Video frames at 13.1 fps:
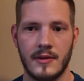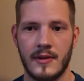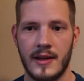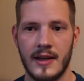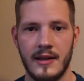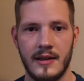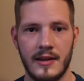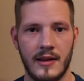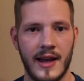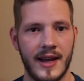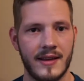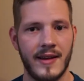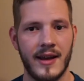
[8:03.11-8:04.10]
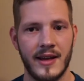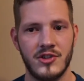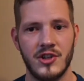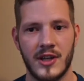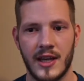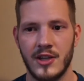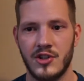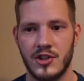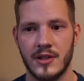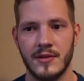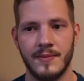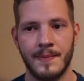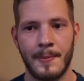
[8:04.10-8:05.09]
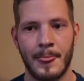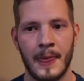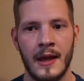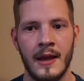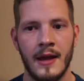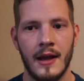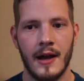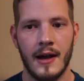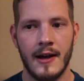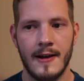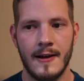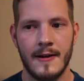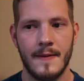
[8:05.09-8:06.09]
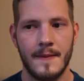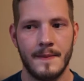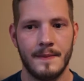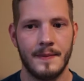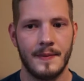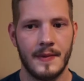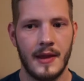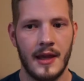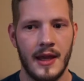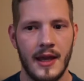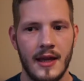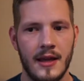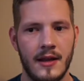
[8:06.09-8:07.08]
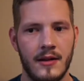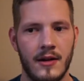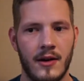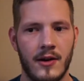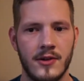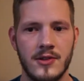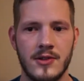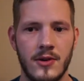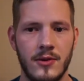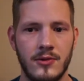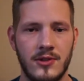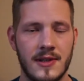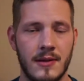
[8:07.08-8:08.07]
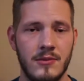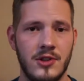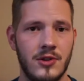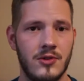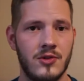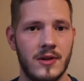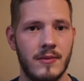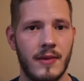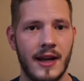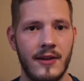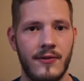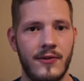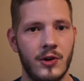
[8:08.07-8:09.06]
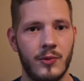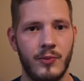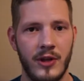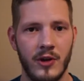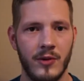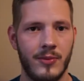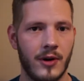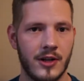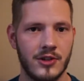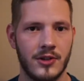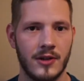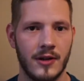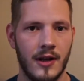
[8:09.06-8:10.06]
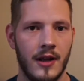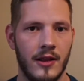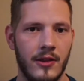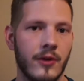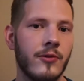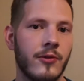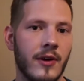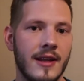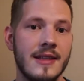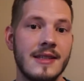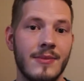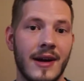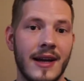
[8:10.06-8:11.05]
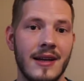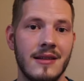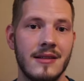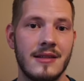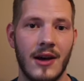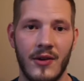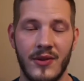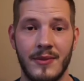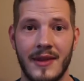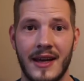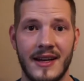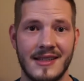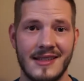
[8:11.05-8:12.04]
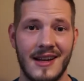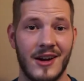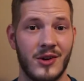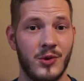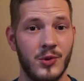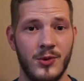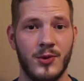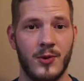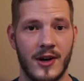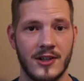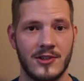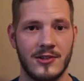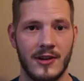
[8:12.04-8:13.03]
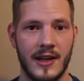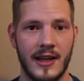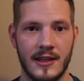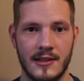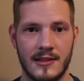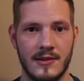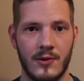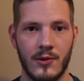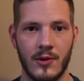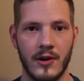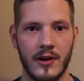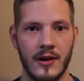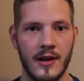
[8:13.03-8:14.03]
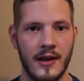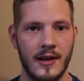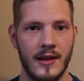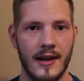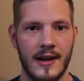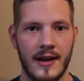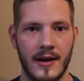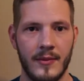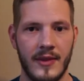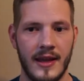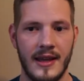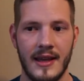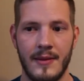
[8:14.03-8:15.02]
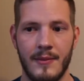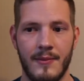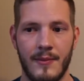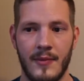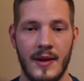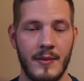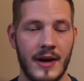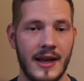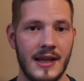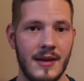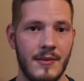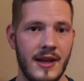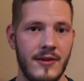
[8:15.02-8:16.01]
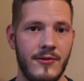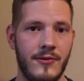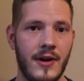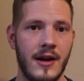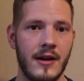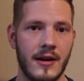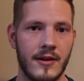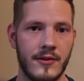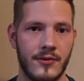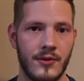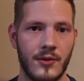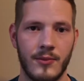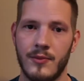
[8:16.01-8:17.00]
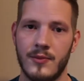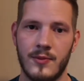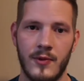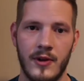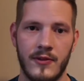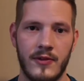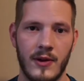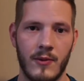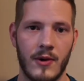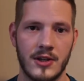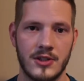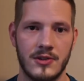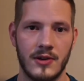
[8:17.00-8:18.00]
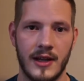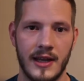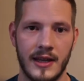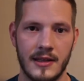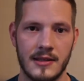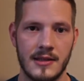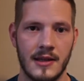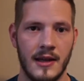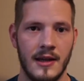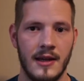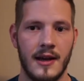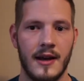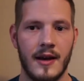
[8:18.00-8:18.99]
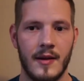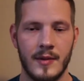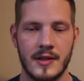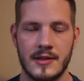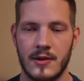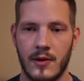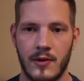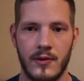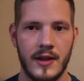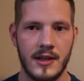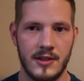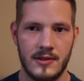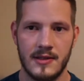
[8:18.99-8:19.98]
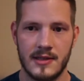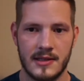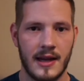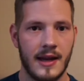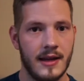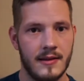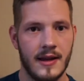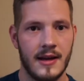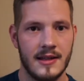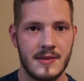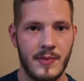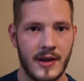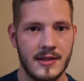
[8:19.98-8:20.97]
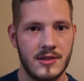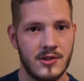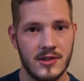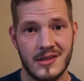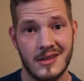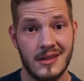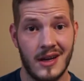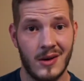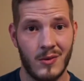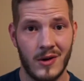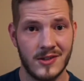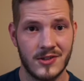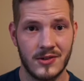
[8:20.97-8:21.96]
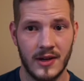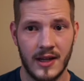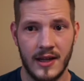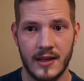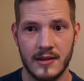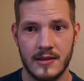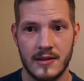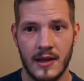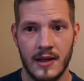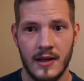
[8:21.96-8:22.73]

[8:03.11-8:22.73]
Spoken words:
They lack that education. And also, some children might feel peer pressure. Their friends might tell them that it's not cool to wash their hands, or they might get made fun of if they wash their hands. And so they decide that it's best just to not wash their hands.